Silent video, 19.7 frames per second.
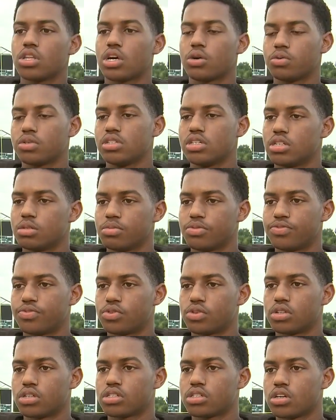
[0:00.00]
that we've done it
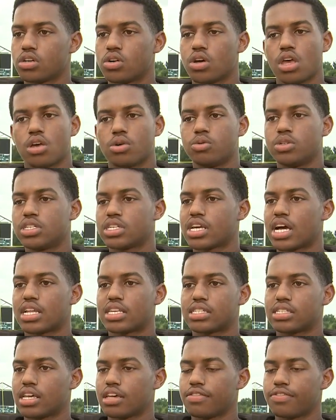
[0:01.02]
before. So we just got
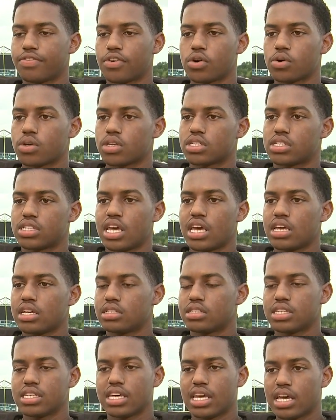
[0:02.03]
to stay focused,
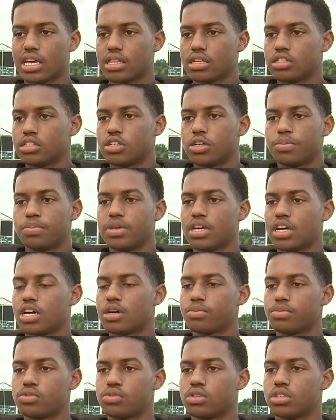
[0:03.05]
stay together, you know, be
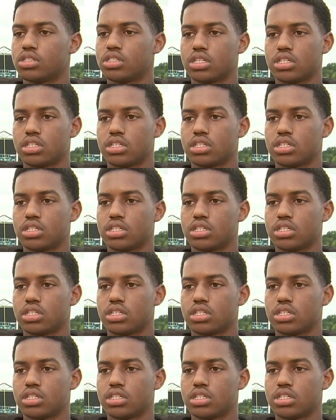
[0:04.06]
humble, and